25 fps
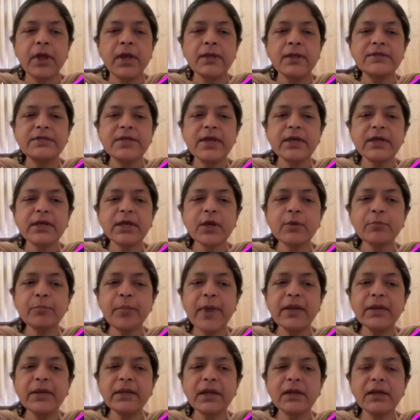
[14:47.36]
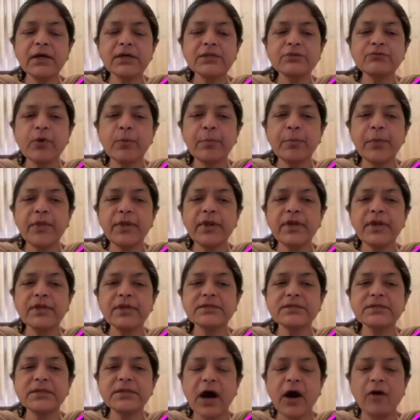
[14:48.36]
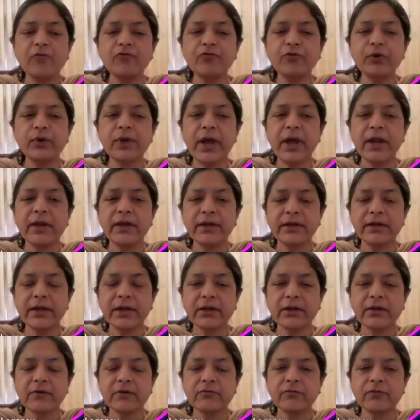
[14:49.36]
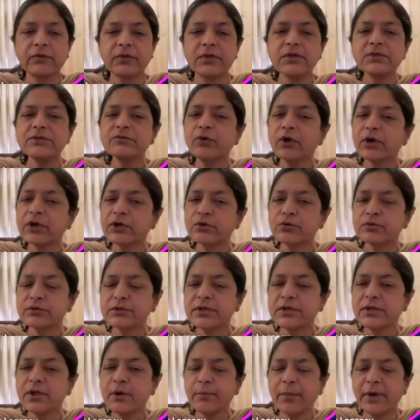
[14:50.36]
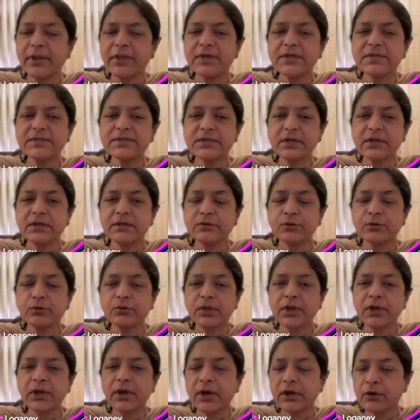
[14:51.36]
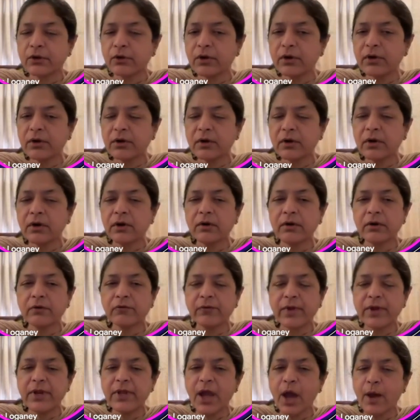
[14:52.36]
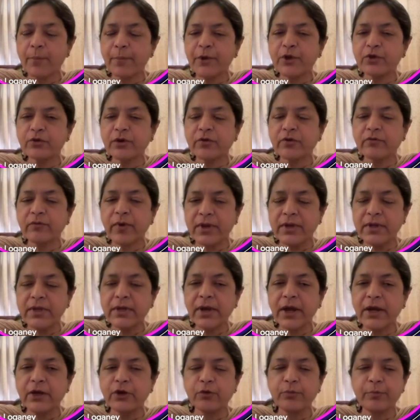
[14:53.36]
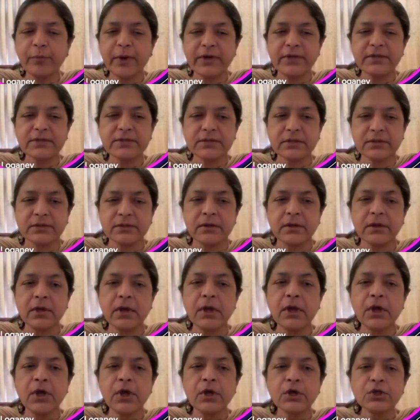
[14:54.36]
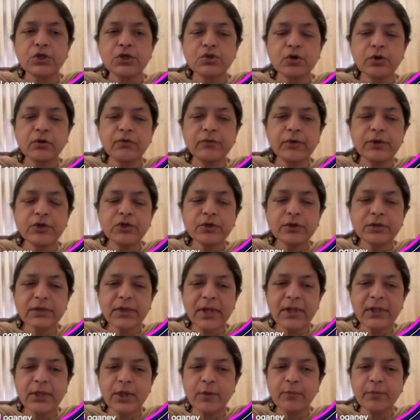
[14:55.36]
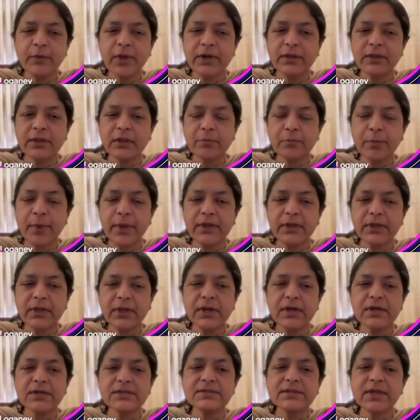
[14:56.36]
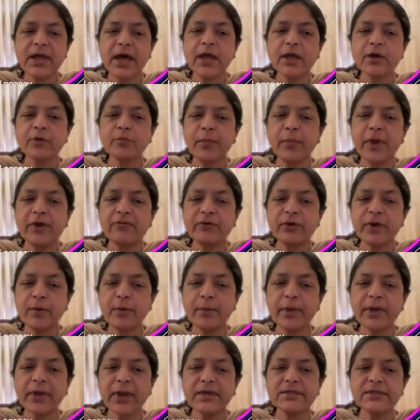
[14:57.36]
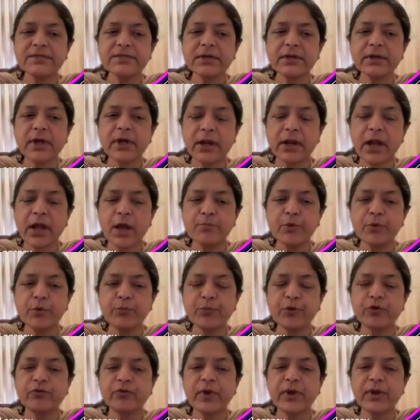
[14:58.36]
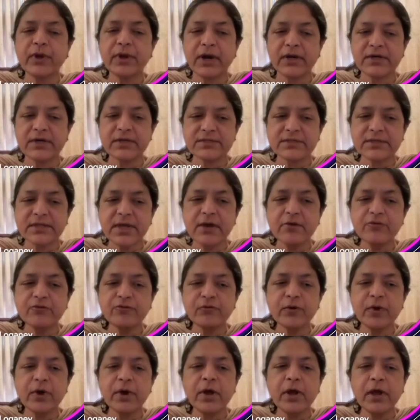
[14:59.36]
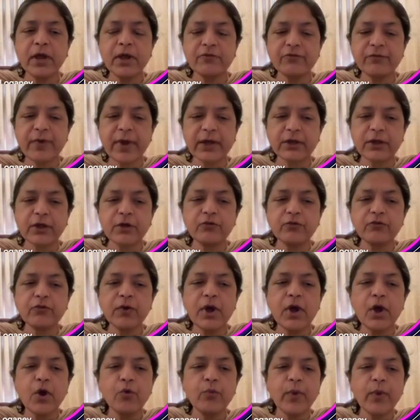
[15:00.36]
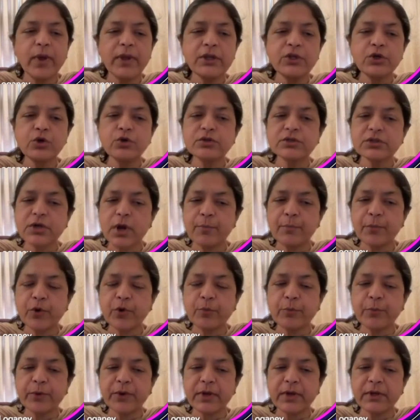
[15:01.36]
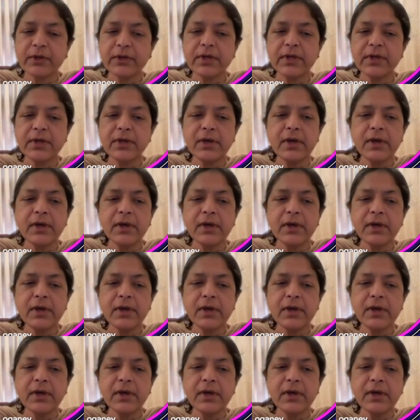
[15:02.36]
Taking painkillers for periods is harmful and addictive. This is what usually the mothers say. So they are not very happy to give any kind of medicine. So we should tell them that the painkillers like mefenamic acid and ibuprofen are safe, effective when used appropriately.